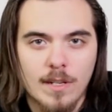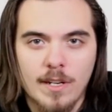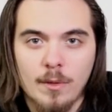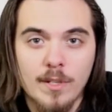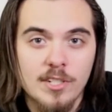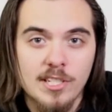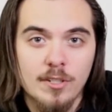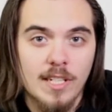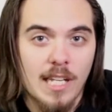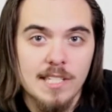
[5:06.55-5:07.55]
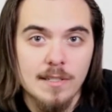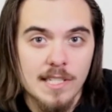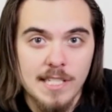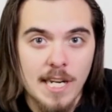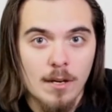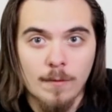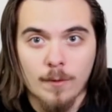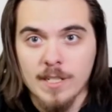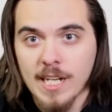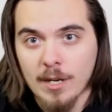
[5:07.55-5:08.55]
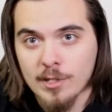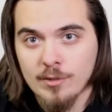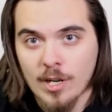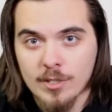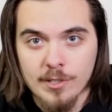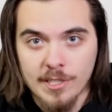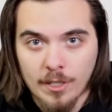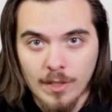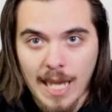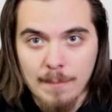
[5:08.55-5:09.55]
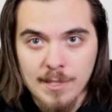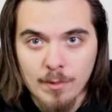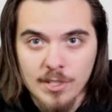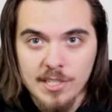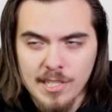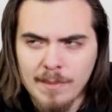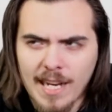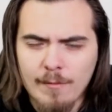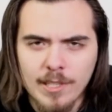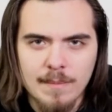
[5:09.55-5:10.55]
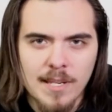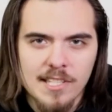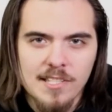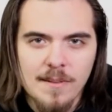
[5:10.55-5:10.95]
it only just took Godzilla's tail for entire structures to collapse, which is something I really miss.